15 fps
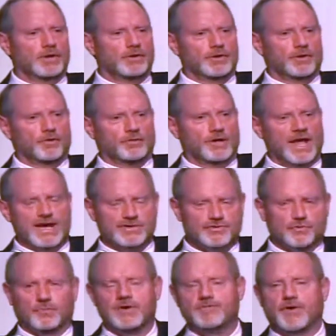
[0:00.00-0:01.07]
you know
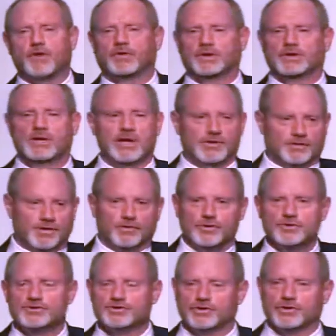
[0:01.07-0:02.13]
classroom we voted to
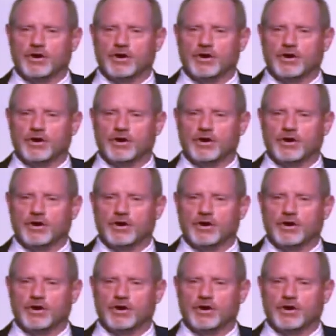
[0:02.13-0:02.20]
use your